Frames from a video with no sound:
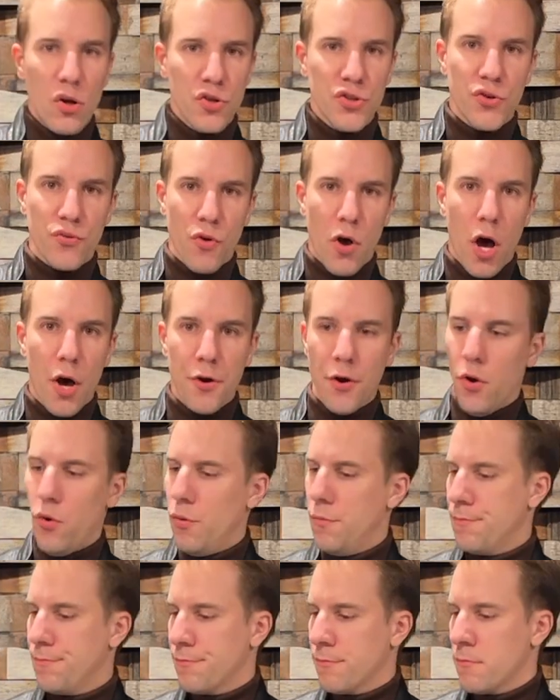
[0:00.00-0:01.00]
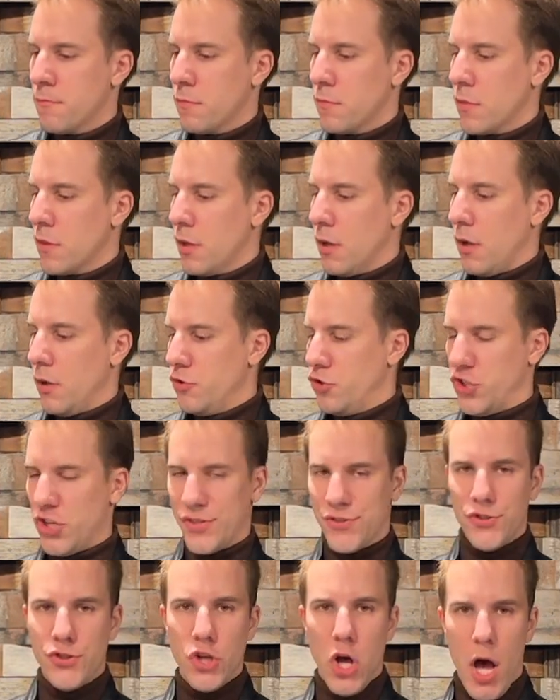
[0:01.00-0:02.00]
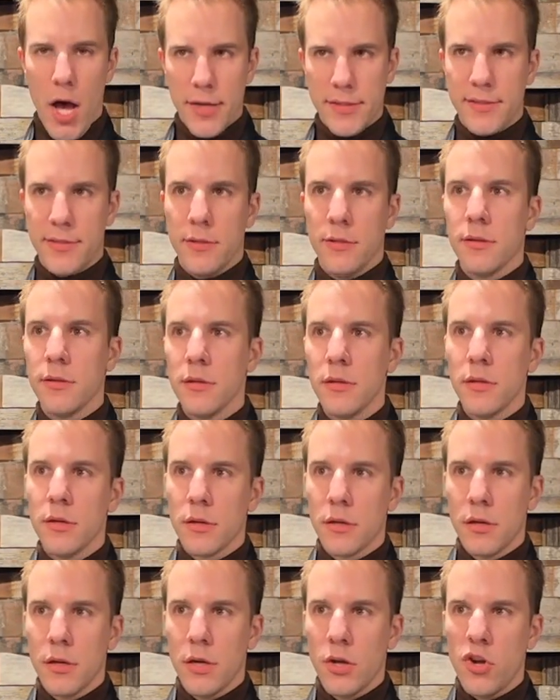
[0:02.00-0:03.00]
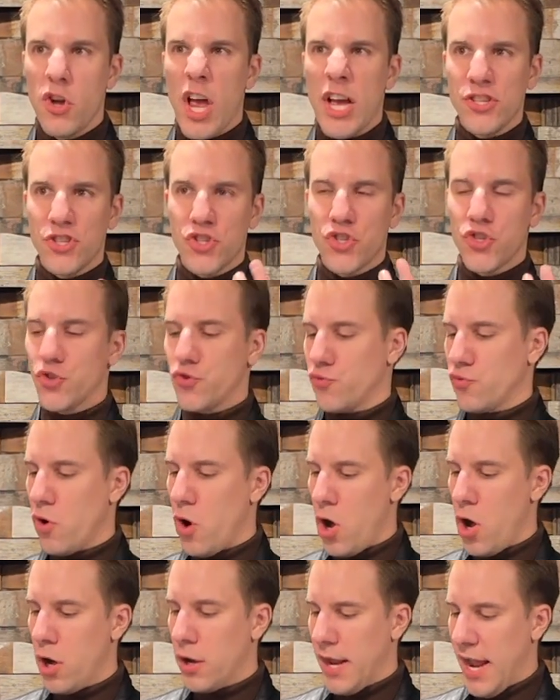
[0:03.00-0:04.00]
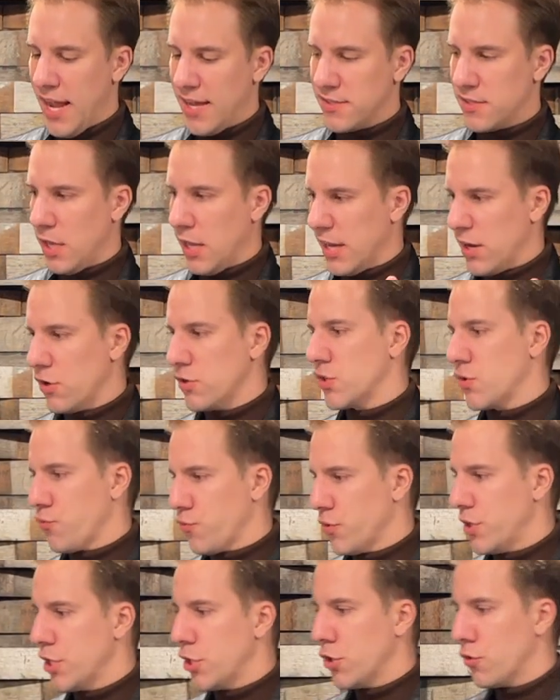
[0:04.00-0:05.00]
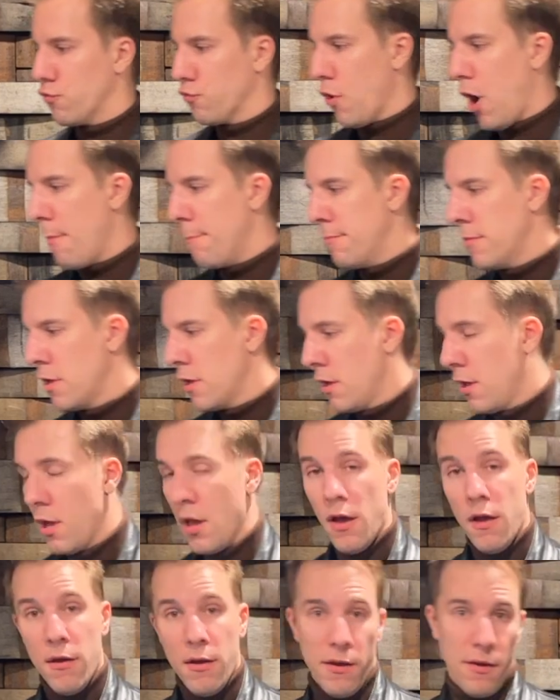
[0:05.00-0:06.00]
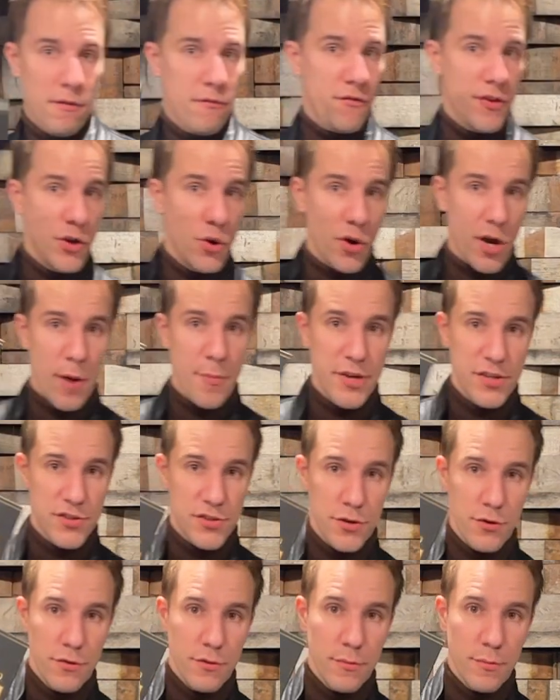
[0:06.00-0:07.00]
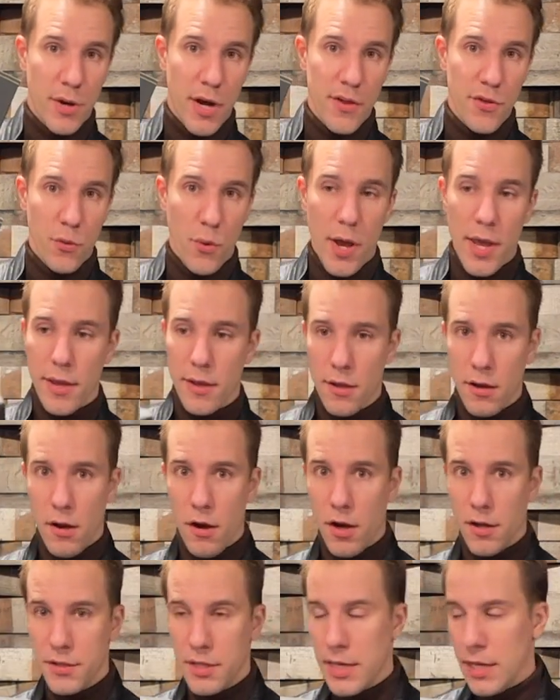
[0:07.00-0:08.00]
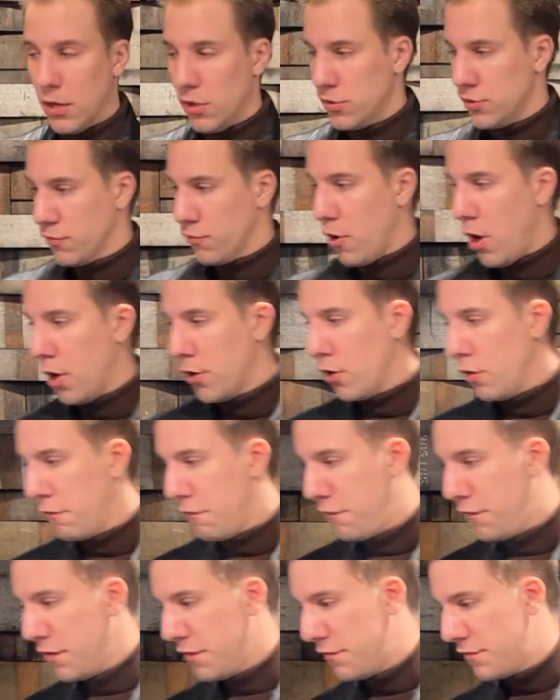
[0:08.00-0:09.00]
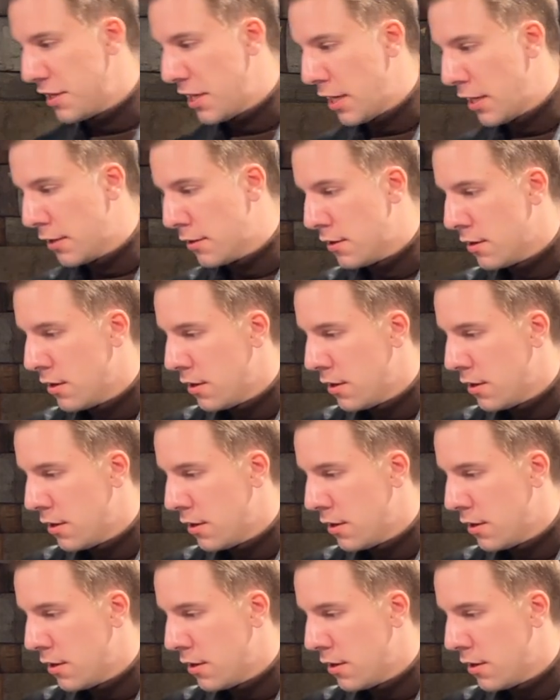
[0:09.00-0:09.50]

Dorado, just not as strong as like as a really good rum. Video coming soon, by the way, on the El Dorado 15